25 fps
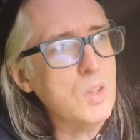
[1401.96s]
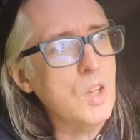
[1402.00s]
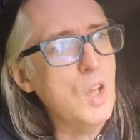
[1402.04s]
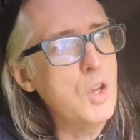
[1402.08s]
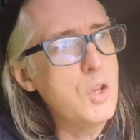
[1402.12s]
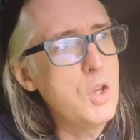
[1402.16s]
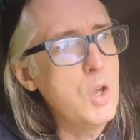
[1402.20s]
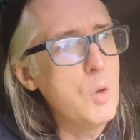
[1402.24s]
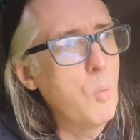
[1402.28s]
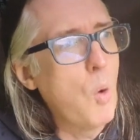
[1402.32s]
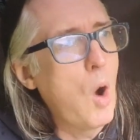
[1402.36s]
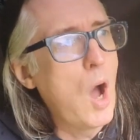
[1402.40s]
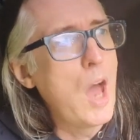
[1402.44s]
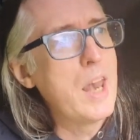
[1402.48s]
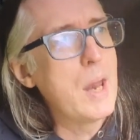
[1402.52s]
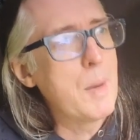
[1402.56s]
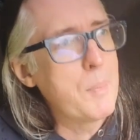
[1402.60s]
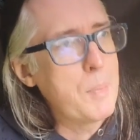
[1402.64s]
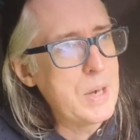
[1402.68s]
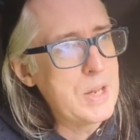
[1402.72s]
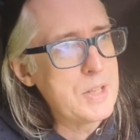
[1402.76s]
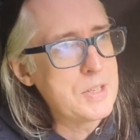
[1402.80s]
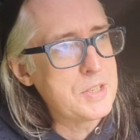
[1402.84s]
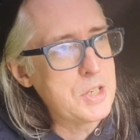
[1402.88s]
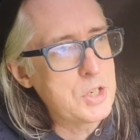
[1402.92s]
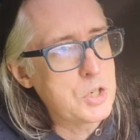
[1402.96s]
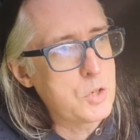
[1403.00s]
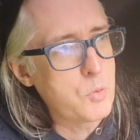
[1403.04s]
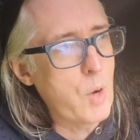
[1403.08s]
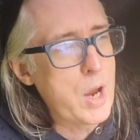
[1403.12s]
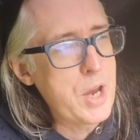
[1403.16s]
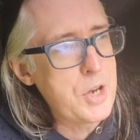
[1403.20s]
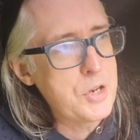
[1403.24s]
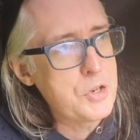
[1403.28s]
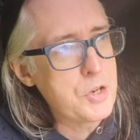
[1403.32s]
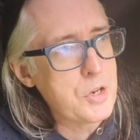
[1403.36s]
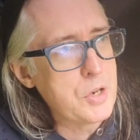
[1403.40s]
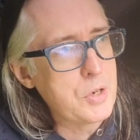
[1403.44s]
you wind up in a
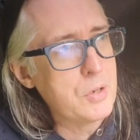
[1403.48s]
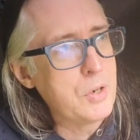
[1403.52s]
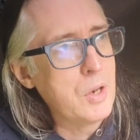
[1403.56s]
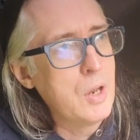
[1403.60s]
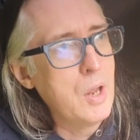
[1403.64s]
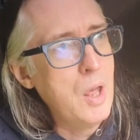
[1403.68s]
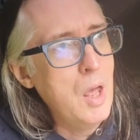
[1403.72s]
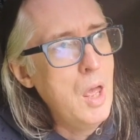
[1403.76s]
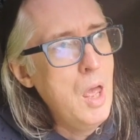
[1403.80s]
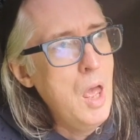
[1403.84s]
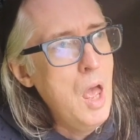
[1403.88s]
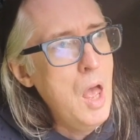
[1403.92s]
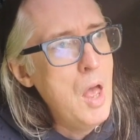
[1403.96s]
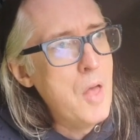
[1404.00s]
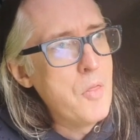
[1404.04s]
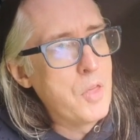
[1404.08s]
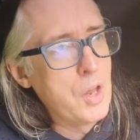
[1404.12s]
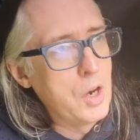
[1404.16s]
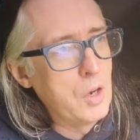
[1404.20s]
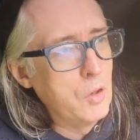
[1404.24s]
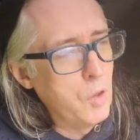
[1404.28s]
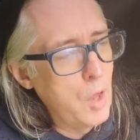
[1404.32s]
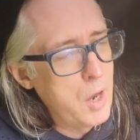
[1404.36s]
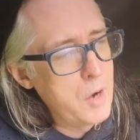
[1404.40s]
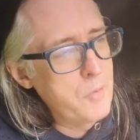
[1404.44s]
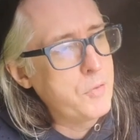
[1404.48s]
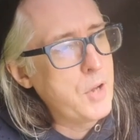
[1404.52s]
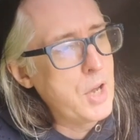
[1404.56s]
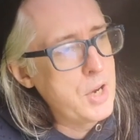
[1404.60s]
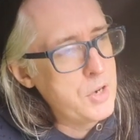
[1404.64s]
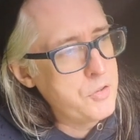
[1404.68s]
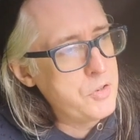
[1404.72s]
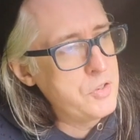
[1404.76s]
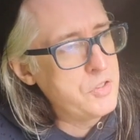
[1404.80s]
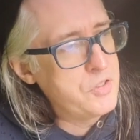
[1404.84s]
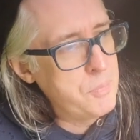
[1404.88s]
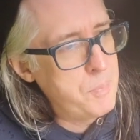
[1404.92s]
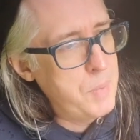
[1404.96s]
situation that a lot of
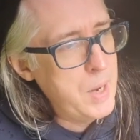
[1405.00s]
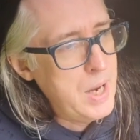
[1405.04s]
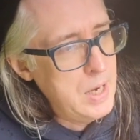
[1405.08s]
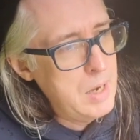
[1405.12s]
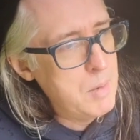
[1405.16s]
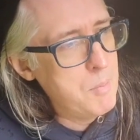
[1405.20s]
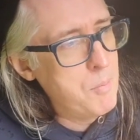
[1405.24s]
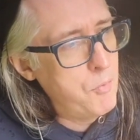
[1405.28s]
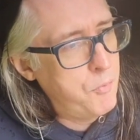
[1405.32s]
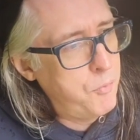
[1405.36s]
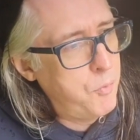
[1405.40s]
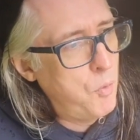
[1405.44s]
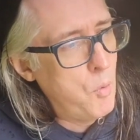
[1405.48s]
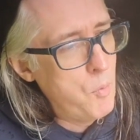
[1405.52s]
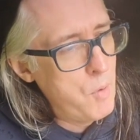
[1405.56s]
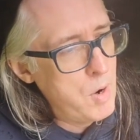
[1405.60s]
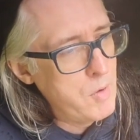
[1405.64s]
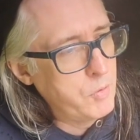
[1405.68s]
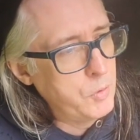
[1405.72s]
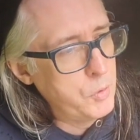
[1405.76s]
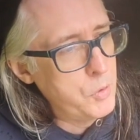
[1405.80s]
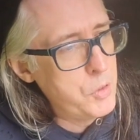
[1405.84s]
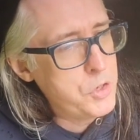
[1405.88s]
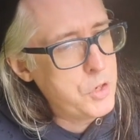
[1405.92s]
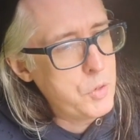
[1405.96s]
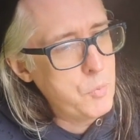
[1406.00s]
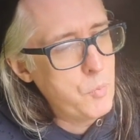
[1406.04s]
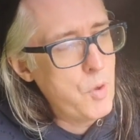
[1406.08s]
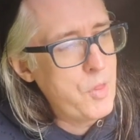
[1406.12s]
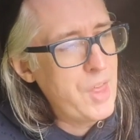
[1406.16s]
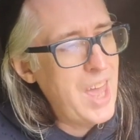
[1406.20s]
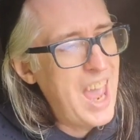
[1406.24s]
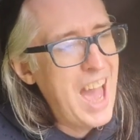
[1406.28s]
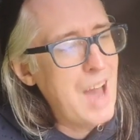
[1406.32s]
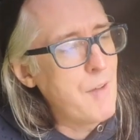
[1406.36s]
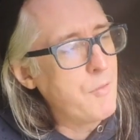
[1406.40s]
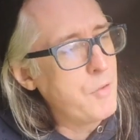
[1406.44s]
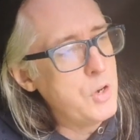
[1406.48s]
countries have been in before revolution, where
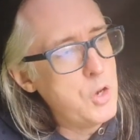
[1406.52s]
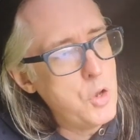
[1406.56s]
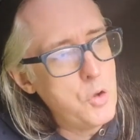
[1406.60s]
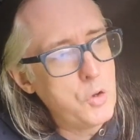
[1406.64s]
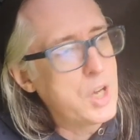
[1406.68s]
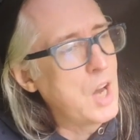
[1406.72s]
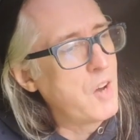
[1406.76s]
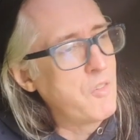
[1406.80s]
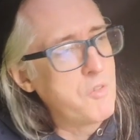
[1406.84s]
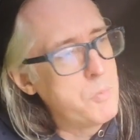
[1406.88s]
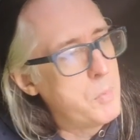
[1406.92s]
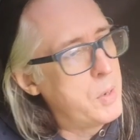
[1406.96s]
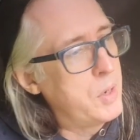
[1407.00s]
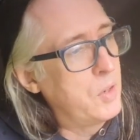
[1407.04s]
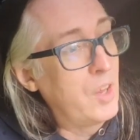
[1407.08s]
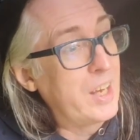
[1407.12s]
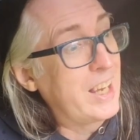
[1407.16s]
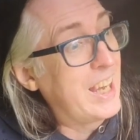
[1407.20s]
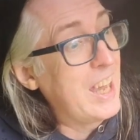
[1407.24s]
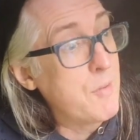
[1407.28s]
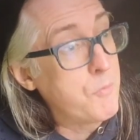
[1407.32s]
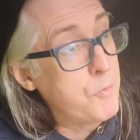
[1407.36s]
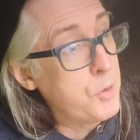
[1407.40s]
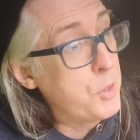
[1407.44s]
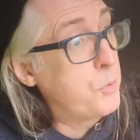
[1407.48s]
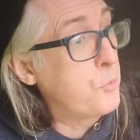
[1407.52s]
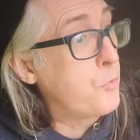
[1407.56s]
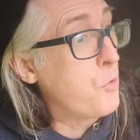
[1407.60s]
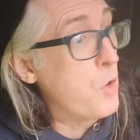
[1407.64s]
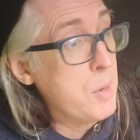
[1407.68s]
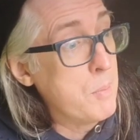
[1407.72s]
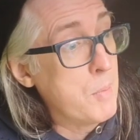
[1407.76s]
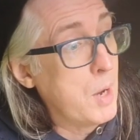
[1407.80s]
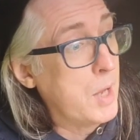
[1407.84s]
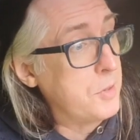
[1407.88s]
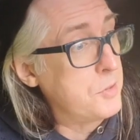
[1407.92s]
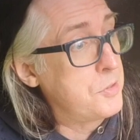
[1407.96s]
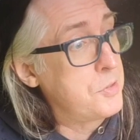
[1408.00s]
they have a new government like every 3
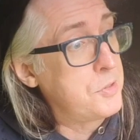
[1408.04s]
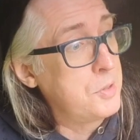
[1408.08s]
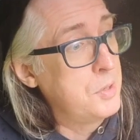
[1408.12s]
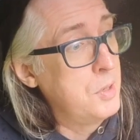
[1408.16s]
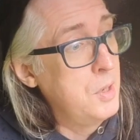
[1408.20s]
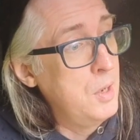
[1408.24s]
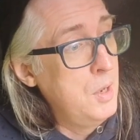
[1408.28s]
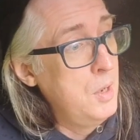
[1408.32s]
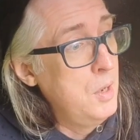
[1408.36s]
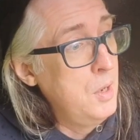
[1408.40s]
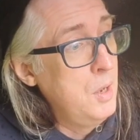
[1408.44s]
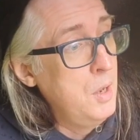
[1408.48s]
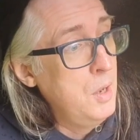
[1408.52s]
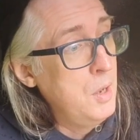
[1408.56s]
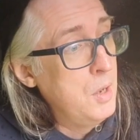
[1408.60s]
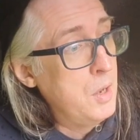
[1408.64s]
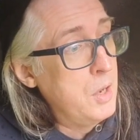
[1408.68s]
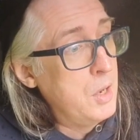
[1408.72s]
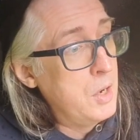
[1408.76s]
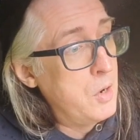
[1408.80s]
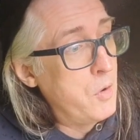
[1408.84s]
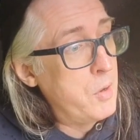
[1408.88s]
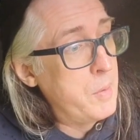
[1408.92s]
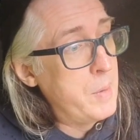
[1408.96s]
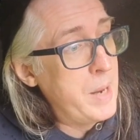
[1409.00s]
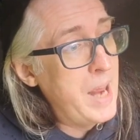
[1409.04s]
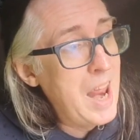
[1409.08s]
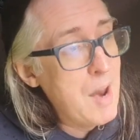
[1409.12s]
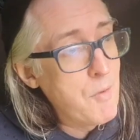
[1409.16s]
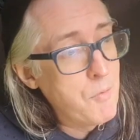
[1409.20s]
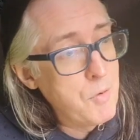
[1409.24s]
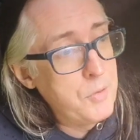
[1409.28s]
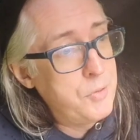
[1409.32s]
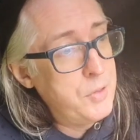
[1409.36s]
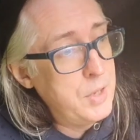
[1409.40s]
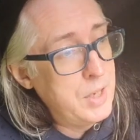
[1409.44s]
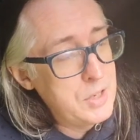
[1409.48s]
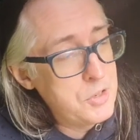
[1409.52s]
months. You know what I mean?
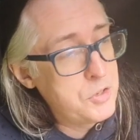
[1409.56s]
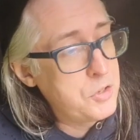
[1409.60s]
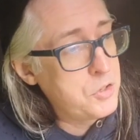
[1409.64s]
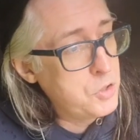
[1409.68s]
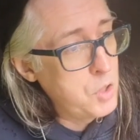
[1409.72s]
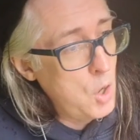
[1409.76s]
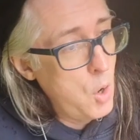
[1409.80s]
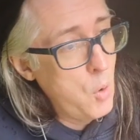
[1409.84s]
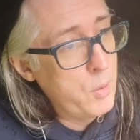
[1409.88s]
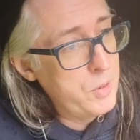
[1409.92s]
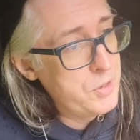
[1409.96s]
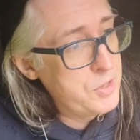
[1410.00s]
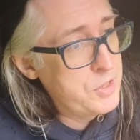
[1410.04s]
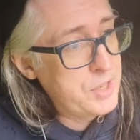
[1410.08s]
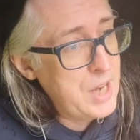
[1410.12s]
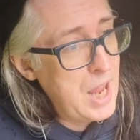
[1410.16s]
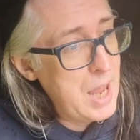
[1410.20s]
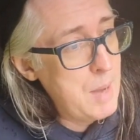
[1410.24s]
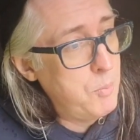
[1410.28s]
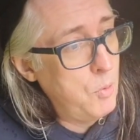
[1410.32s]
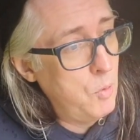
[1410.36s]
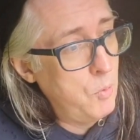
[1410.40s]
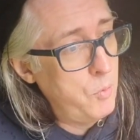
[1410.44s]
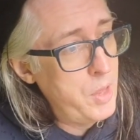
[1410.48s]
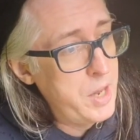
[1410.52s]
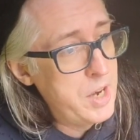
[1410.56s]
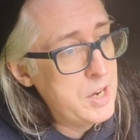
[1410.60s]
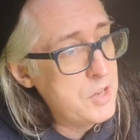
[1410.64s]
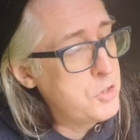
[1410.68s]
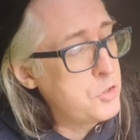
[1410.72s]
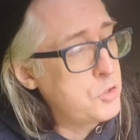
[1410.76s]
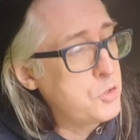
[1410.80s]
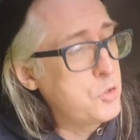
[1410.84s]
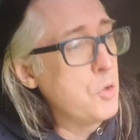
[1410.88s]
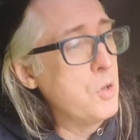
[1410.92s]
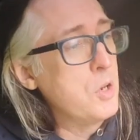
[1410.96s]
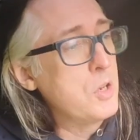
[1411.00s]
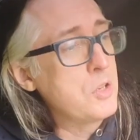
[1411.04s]
Everything is so unstable that as
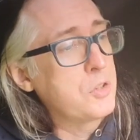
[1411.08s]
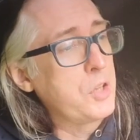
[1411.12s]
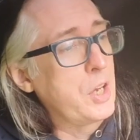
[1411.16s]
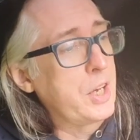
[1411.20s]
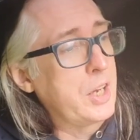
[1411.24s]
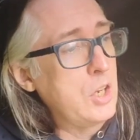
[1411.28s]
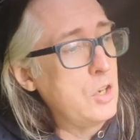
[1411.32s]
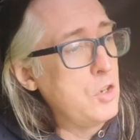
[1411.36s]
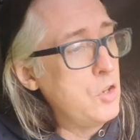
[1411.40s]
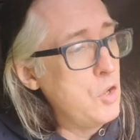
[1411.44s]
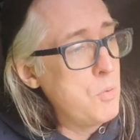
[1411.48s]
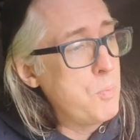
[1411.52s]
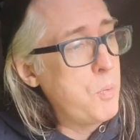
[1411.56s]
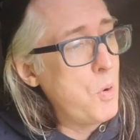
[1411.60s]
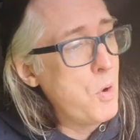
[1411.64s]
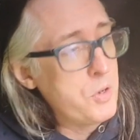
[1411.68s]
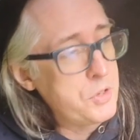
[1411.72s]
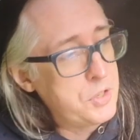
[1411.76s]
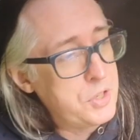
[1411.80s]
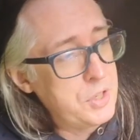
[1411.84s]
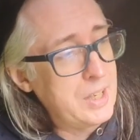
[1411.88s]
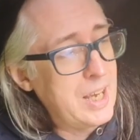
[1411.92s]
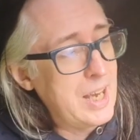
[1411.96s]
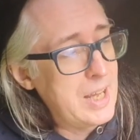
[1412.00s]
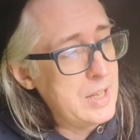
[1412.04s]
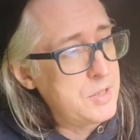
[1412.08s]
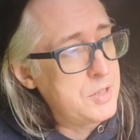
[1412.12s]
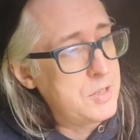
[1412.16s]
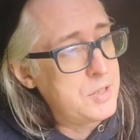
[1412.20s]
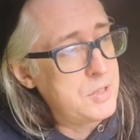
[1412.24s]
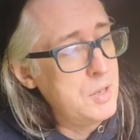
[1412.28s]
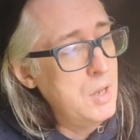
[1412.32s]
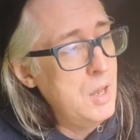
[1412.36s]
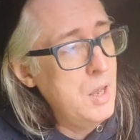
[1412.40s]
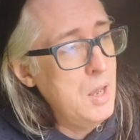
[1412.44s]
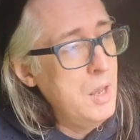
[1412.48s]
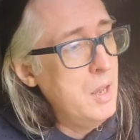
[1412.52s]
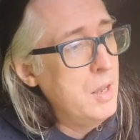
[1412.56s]
soon as like a new person gets
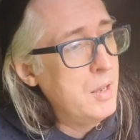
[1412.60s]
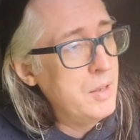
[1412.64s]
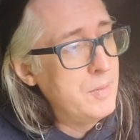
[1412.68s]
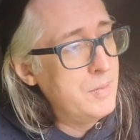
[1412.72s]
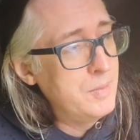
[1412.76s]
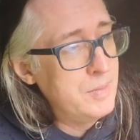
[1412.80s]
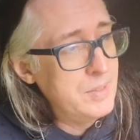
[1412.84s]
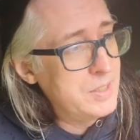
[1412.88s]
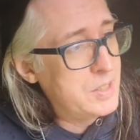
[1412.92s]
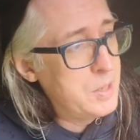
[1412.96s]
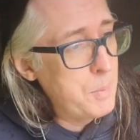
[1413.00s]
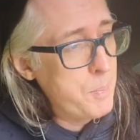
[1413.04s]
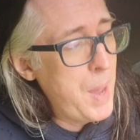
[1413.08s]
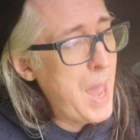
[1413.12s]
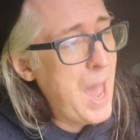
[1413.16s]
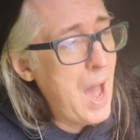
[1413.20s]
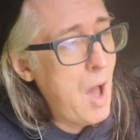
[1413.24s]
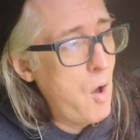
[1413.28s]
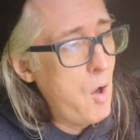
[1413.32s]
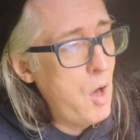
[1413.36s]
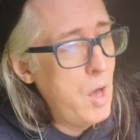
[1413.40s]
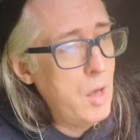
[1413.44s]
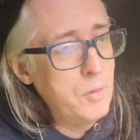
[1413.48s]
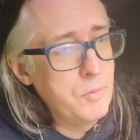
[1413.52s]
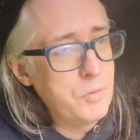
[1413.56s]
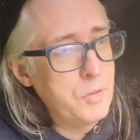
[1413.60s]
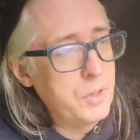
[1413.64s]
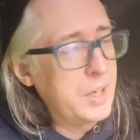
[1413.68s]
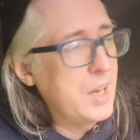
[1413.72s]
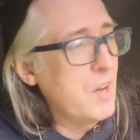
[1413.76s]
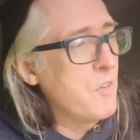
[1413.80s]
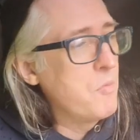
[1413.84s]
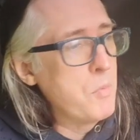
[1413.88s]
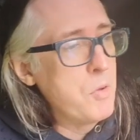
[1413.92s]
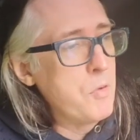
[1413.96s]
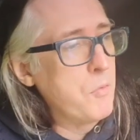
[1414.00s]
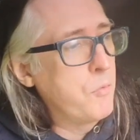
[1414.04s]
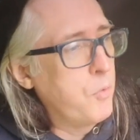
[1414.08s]
to power, the
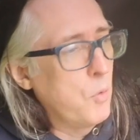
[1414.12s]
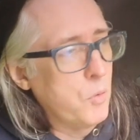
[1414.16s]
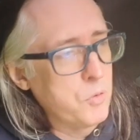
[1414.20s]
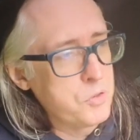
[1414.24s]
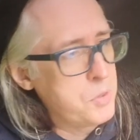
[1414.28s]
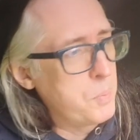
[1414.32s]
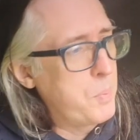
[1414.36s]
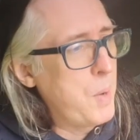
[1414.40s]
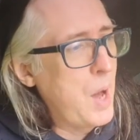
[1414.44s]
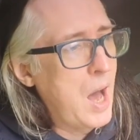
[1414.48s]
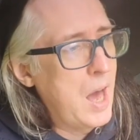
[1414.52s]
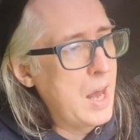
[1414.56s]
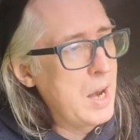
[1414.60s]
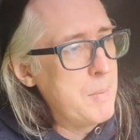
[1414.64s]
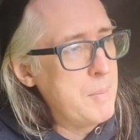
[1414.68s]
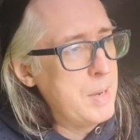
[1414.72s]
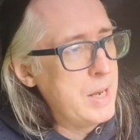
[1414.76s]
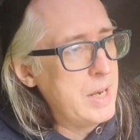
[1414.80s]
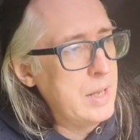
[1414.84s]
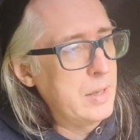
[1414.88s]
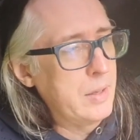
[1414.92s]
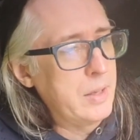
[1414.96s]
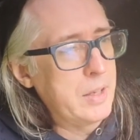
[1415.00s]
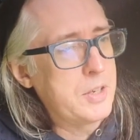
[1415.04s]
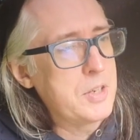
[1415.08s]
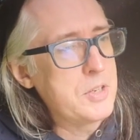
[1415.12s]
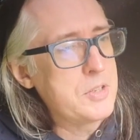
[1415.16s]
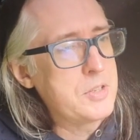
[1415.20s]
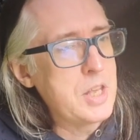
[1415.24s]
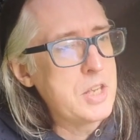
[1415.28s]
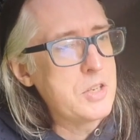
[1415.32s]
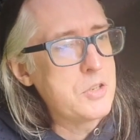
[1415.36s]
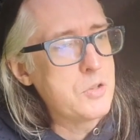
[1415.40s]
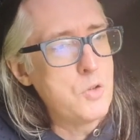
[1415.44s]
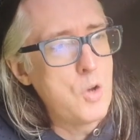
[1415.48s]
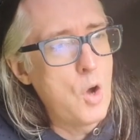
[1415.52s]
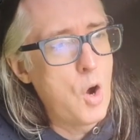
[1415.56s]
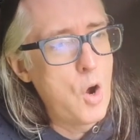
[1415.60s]
government falls apart immediately because
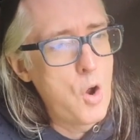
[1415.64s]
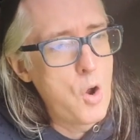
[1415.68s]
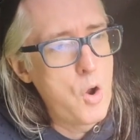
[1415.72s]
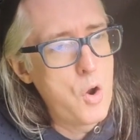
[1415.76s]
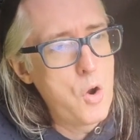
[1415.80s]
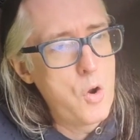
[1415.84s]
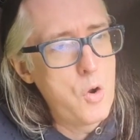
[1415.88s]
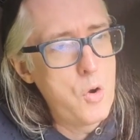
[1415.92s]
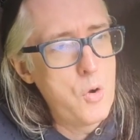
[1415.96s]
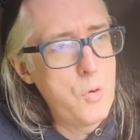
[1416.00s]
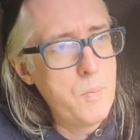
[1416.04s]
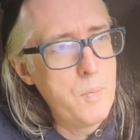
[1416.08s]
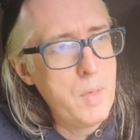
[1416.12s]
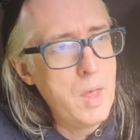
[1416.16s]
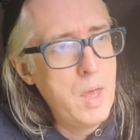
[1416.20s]
there's no